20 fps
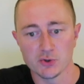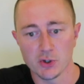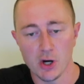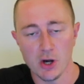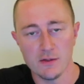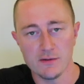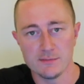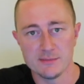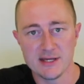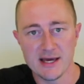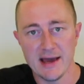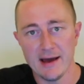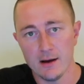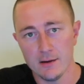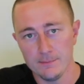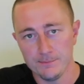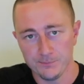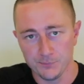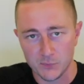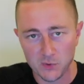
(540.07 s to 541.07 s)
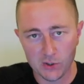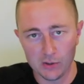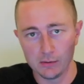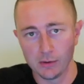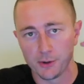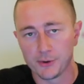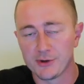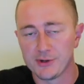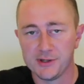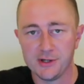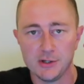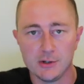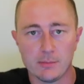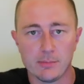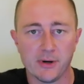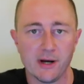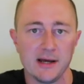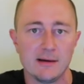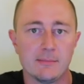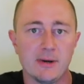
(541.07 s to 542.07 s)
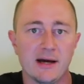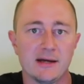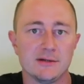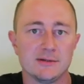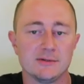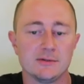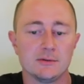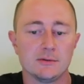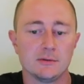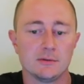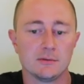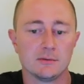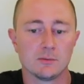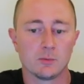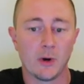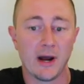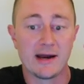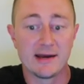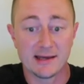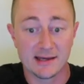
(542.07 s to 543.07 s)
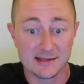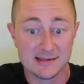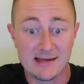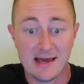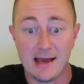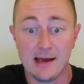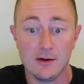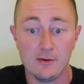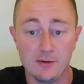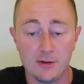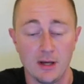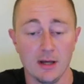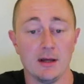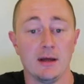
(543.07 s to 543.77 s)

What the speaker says: draw them down, you learn it in your brain by writing it down.